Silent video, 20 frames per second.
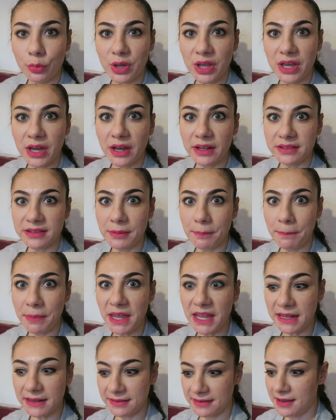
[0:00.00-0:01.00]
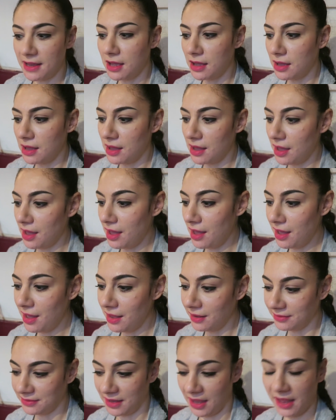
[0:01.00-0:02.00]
We got the pizzas